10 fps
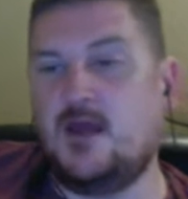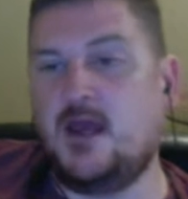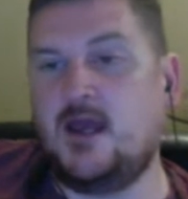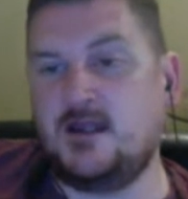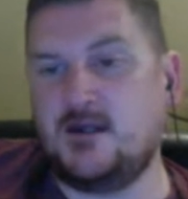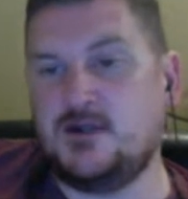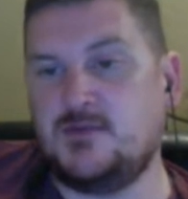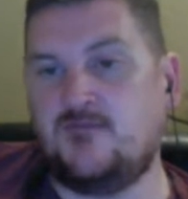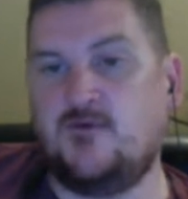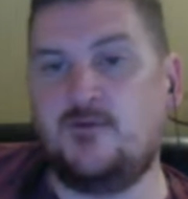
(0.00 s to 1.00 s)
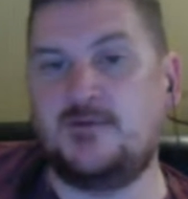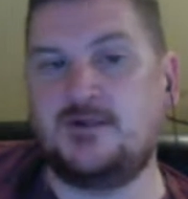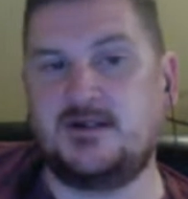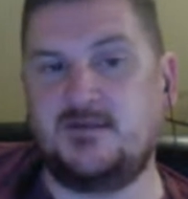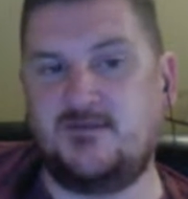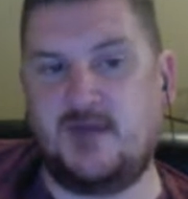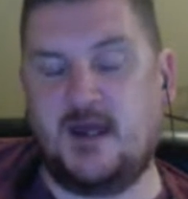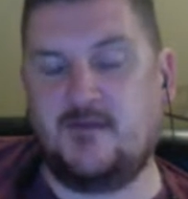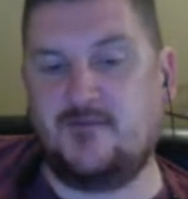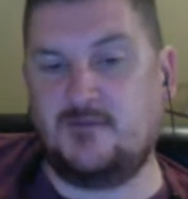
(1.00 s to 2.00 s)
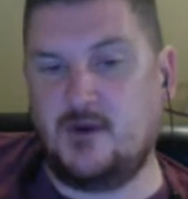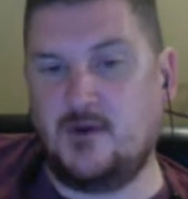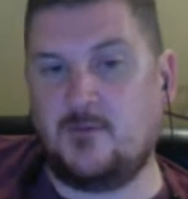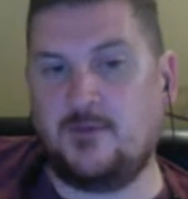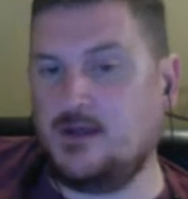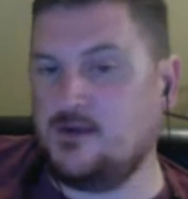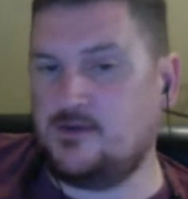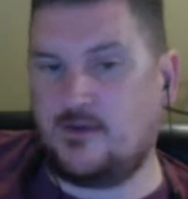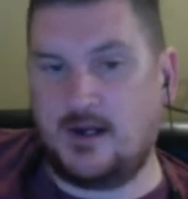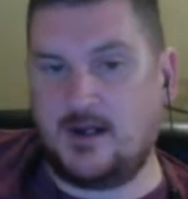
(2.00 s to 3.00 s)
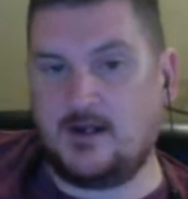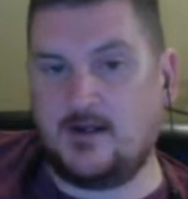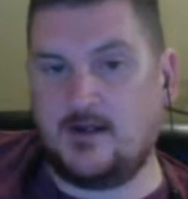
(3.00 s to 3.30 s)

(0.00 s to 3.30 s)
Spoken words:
Hendo's performances of late have not been great.